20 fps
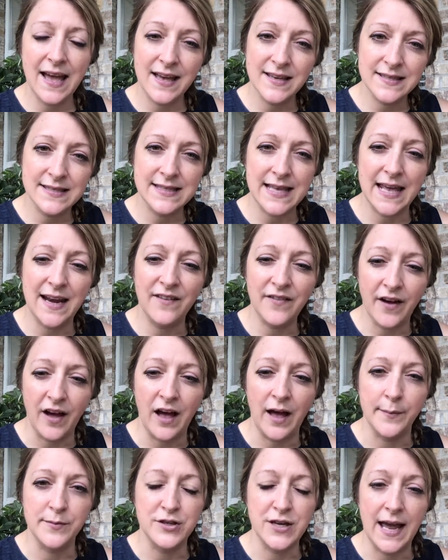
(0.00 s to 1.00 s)
a set of
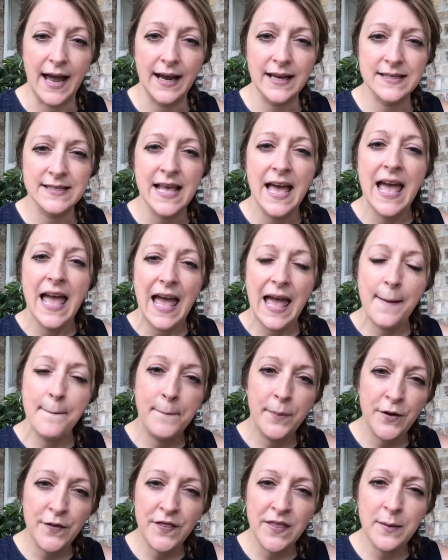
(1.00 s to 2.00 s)
objects and
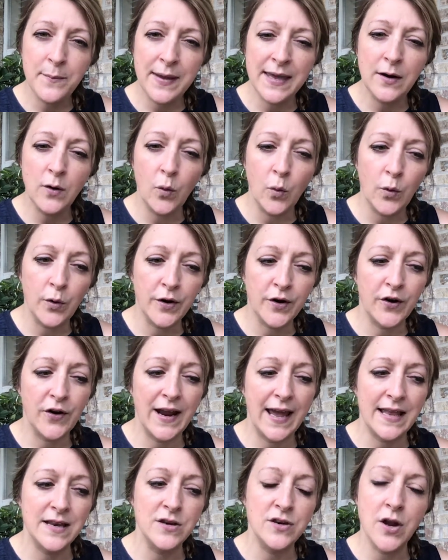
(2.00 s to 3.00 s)
put them in order
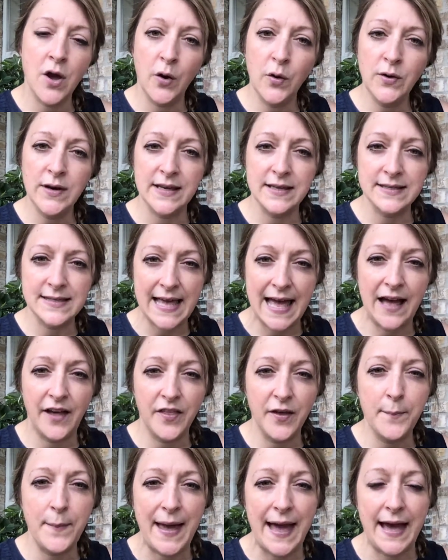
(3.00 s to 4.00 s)
and notice how
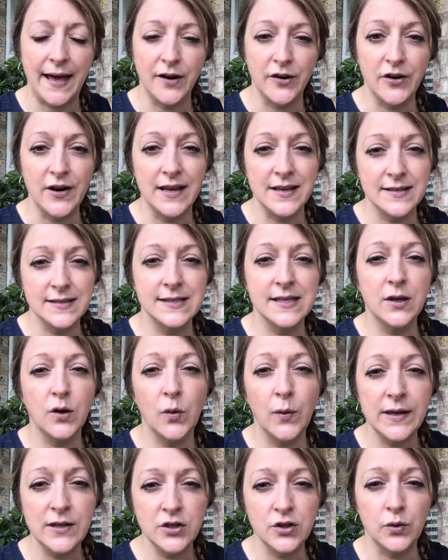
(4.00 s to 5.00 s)
the pattern is
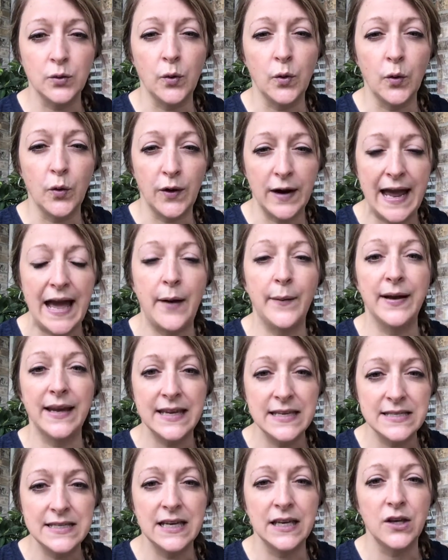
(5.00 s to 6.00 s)
sequential or how it
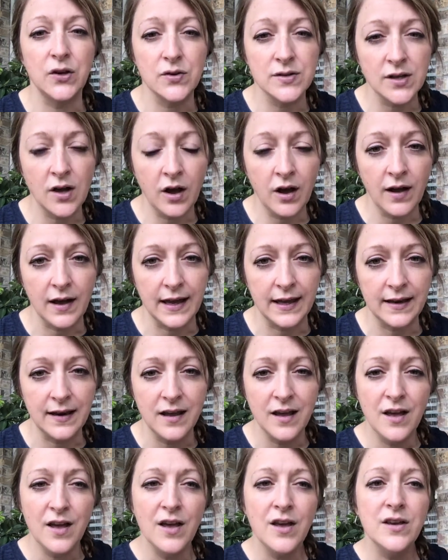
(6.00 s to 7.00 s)
continues on.
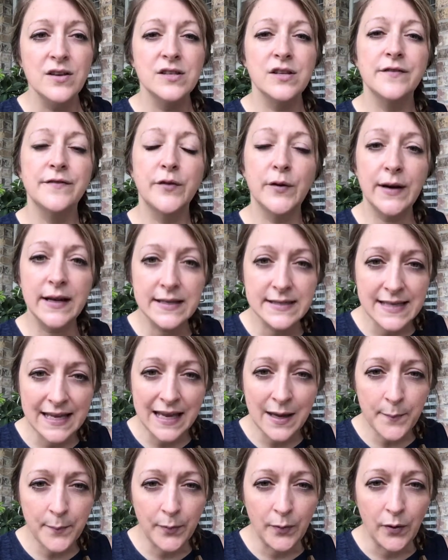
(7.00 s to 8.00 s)
So, for
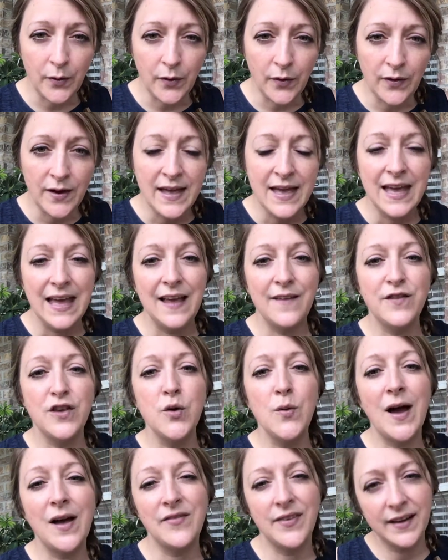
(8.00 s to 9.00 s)
example, if you
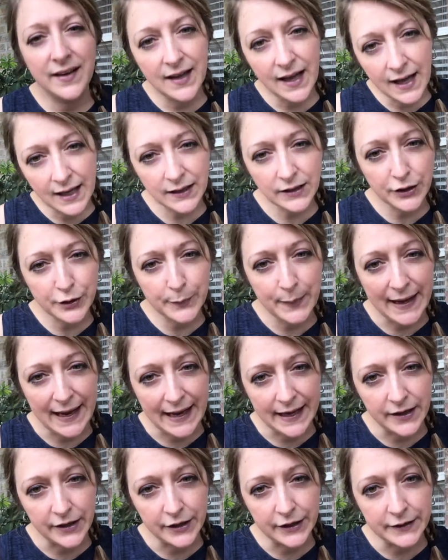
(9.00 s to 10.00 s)
have a color
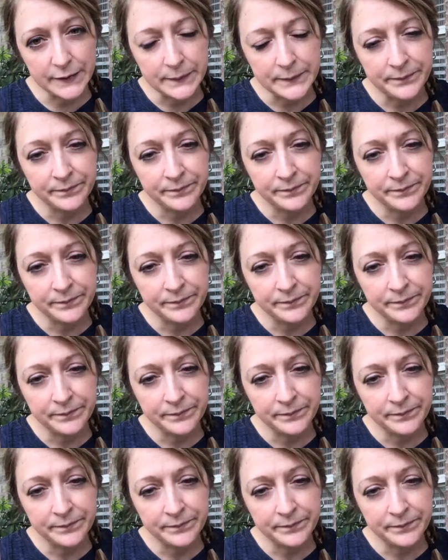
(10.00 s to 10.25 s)
pattern,